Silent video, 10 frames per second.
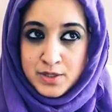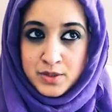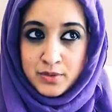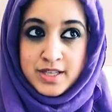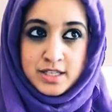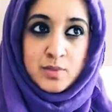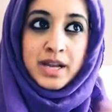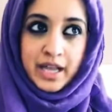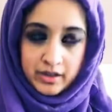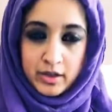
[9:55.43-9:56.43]
So this is when
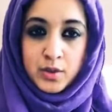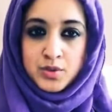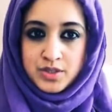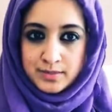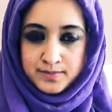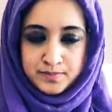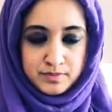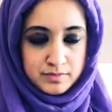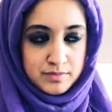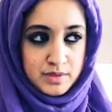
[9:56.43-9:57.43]
I got the coaching
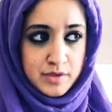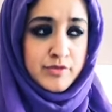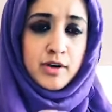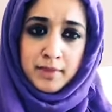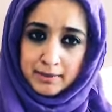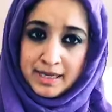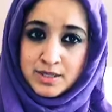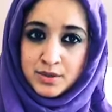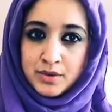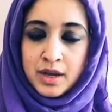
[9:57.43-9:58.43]
from my
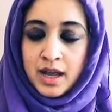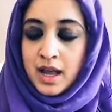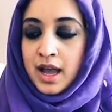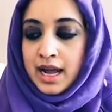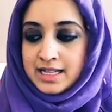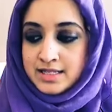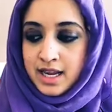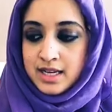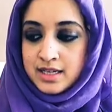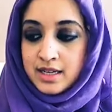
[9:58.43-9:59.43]
mentor and
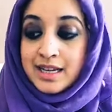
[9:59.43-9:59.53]
said,